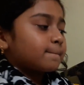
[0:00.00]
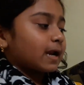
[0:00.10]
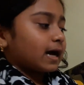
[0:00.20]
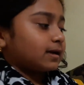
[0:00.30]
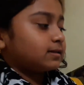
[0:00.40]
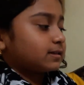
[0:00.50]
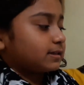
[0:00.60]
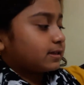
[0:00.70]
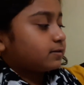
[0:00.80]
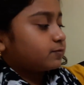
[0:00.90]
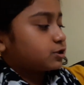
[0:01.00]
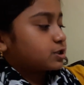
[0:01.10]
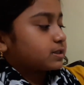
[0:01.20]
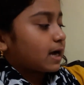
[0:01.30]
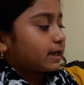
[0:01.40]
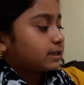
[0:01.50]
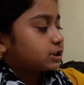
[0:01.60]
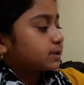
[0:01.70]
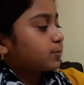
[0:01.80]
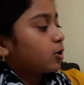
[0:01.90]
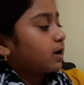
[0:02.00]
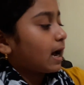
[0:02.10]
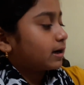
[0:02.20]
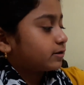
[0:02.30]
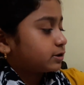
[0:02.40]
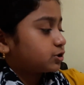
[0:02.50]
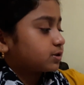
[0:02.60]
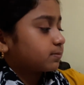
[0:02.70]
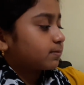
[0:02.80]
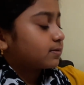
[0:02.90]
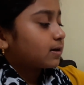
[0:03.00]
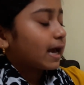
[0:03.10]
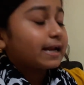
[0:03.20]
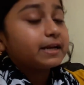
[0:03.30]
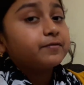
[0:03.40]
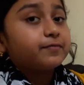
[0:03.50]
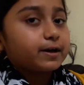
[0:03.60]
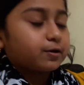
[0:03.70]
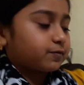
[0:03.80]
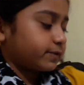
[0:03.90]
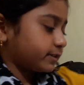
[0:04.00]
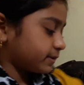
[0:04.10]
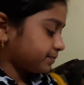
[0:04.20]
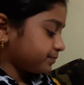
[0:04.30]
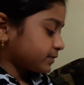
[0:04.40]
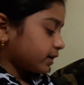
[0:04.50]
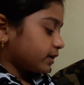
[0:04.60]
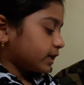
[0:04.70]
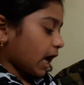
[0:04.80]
plant in it, which is gynoecium or androecium, any one of it.